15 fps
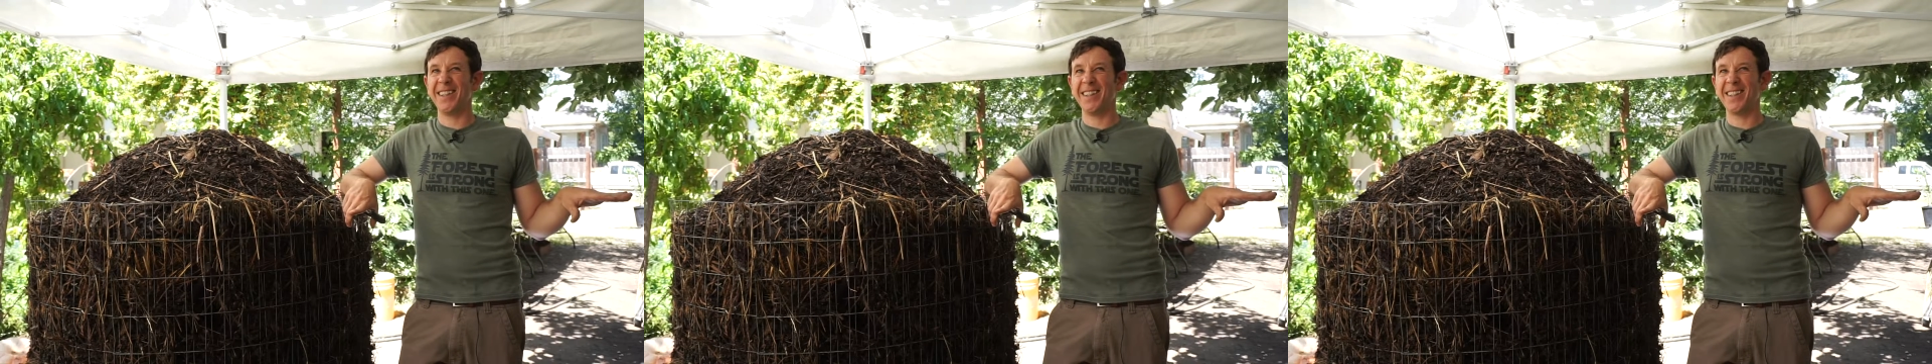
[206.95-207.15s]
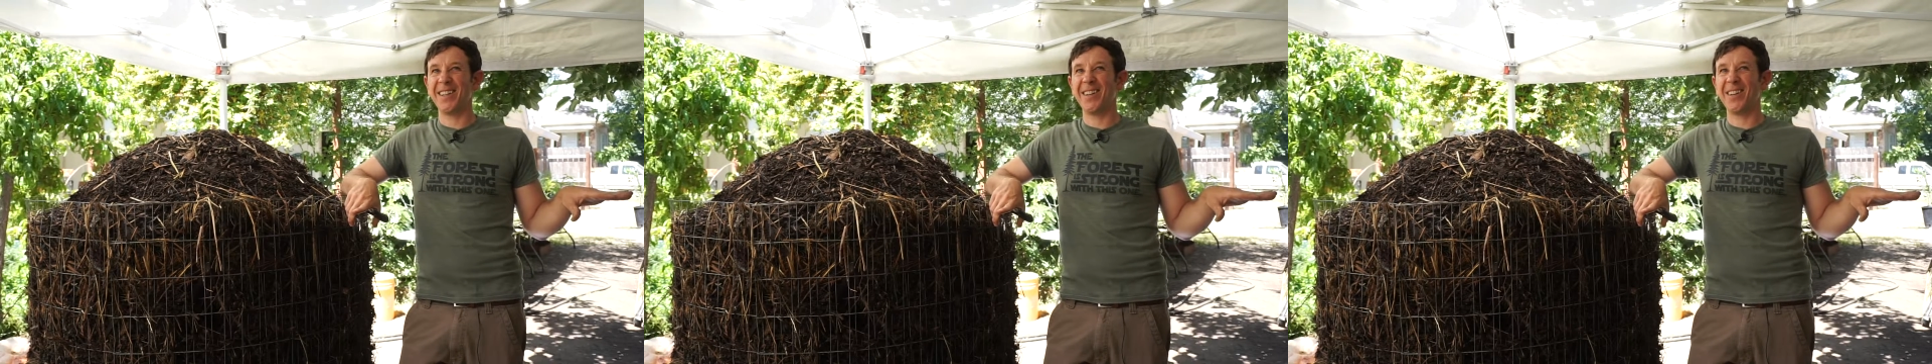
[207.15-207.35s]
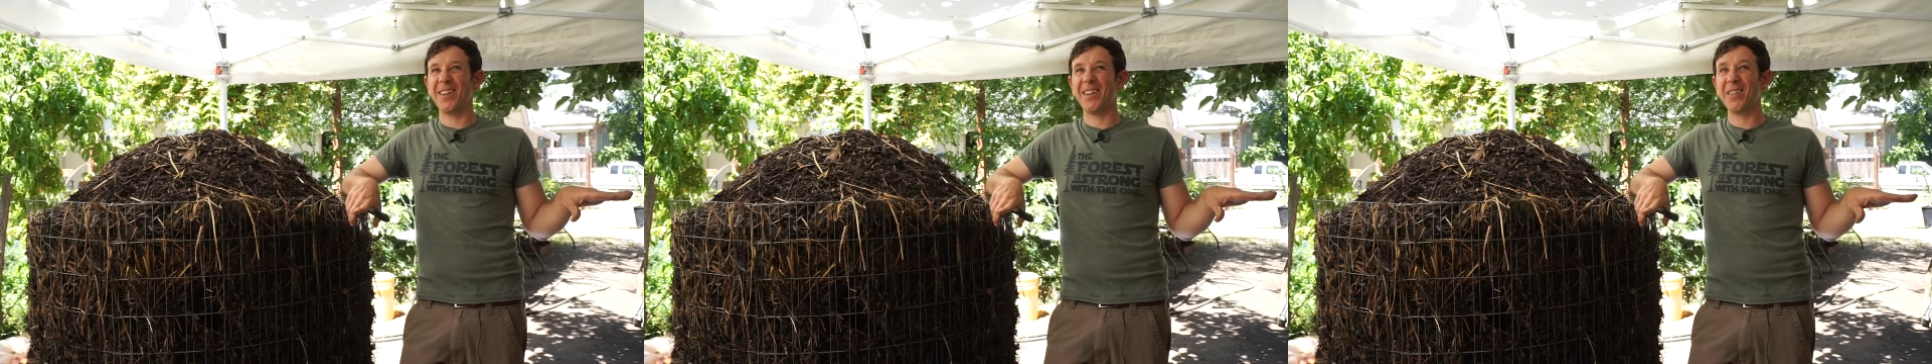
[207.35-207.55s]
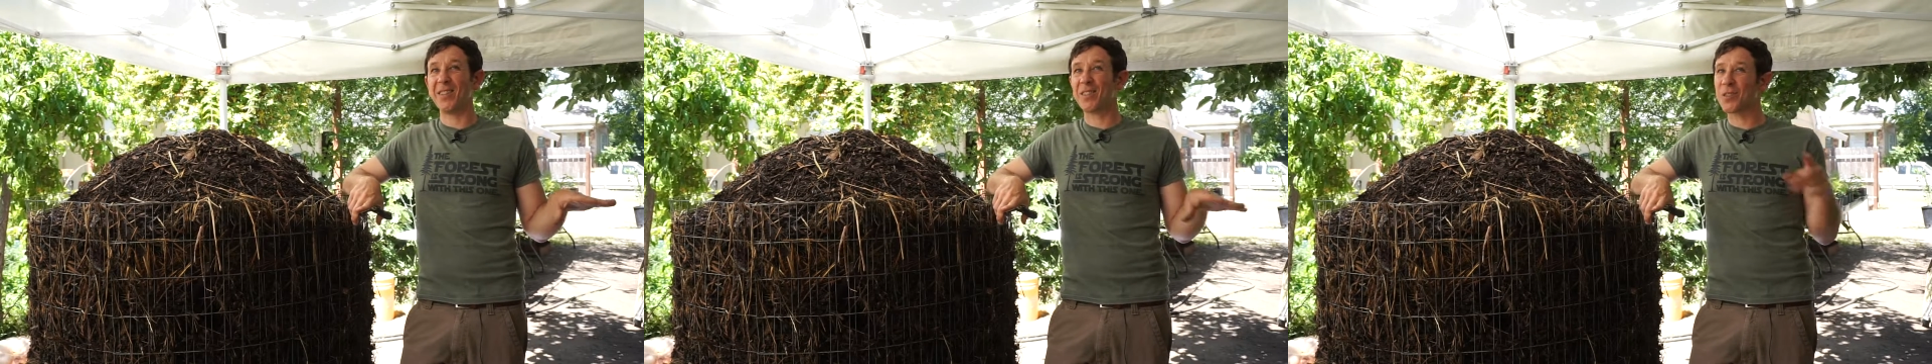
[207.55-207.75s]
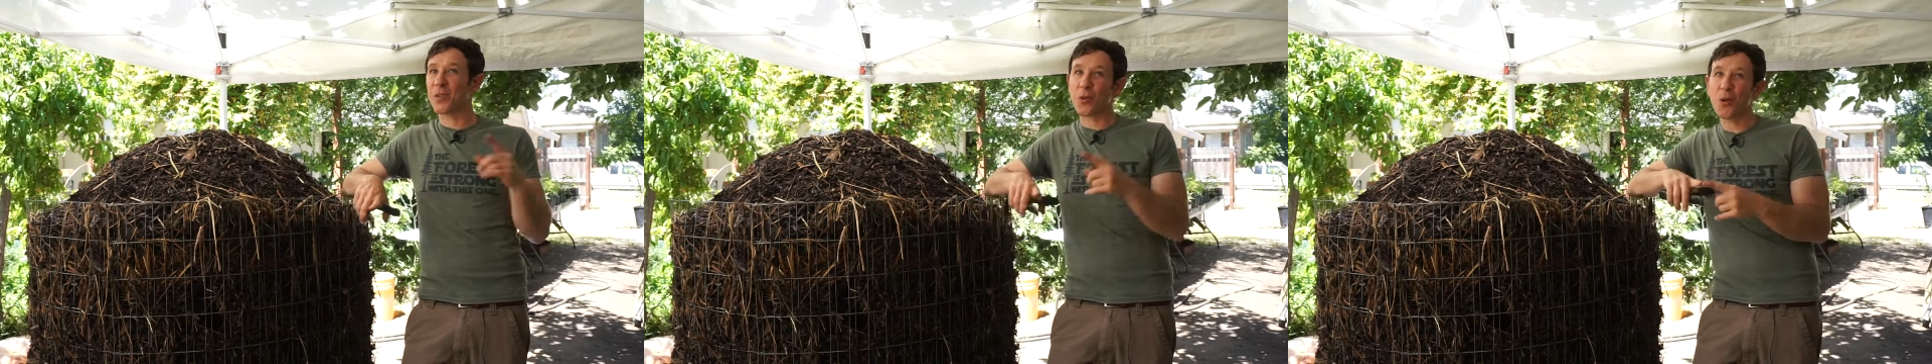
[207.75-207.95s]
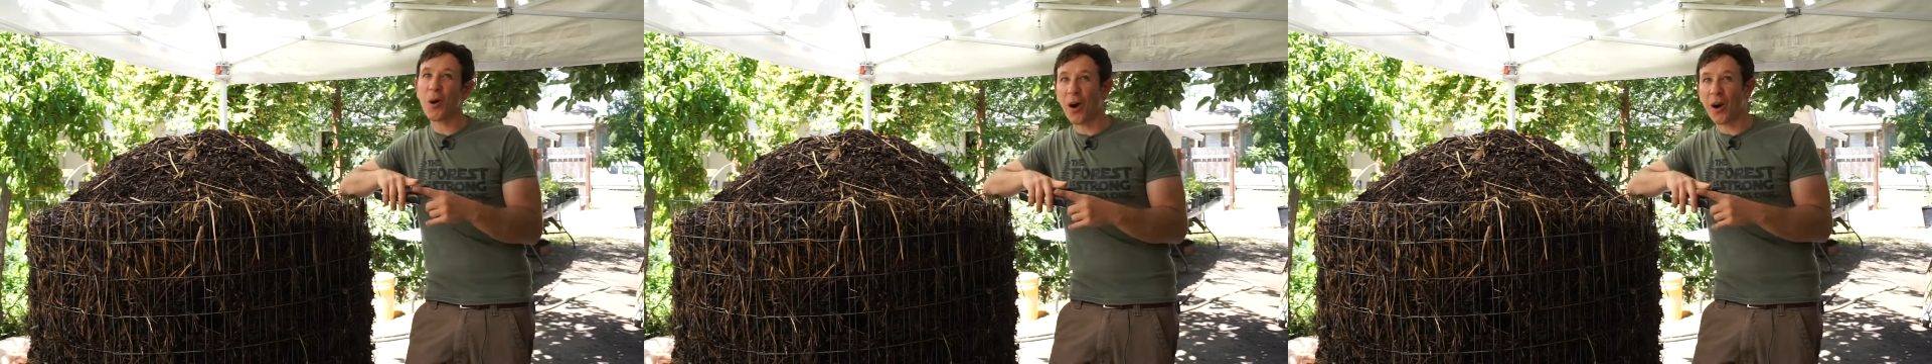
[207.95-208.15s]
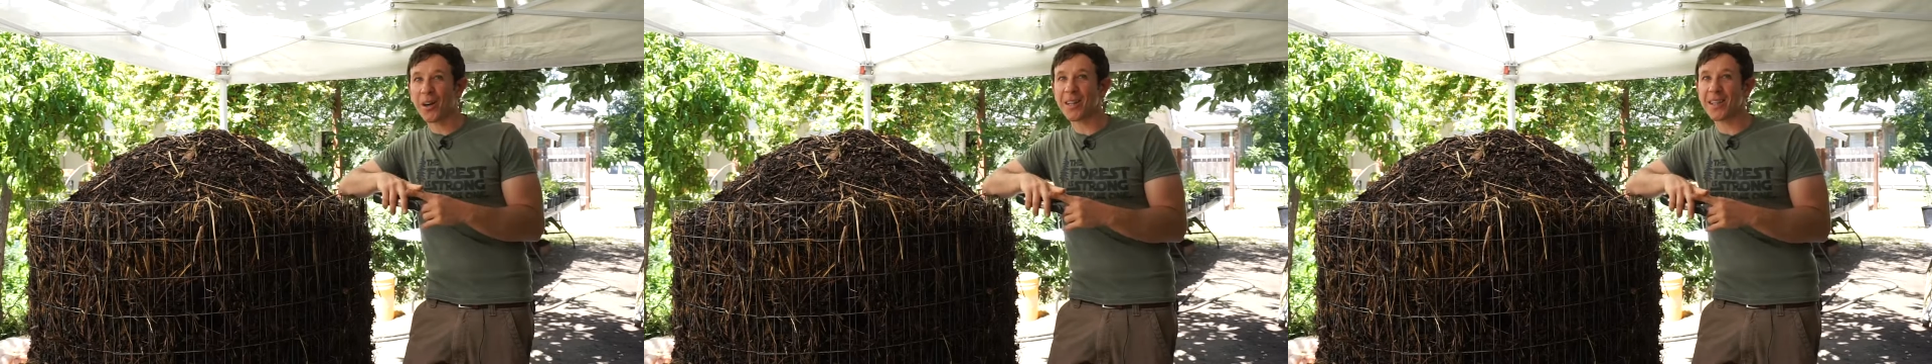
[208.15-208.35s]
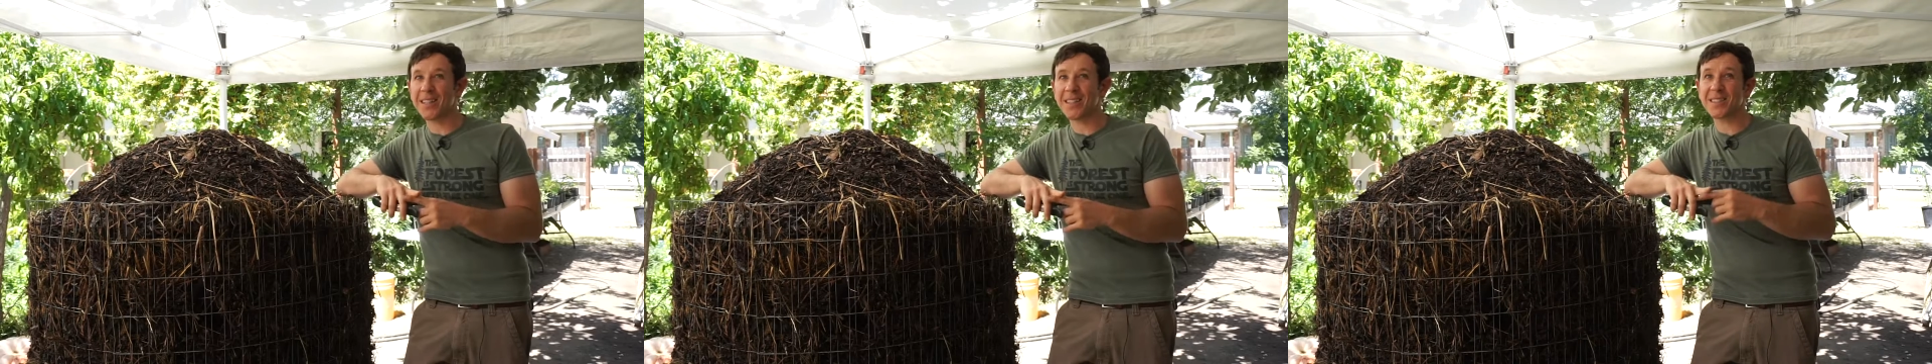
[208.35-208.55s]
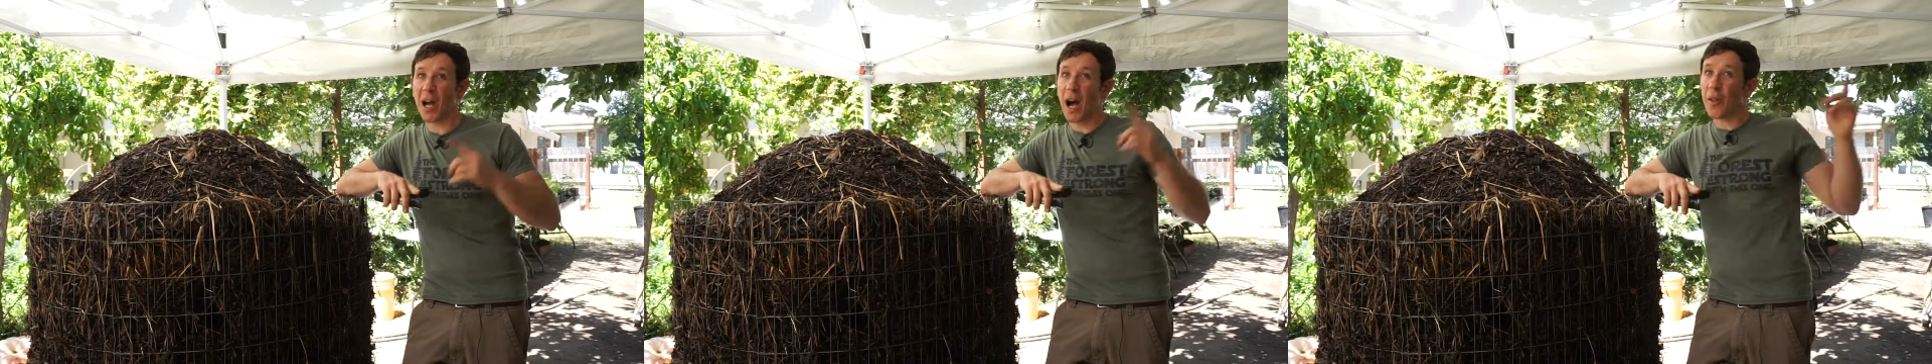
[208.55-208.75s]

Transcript: you know, the school gardens,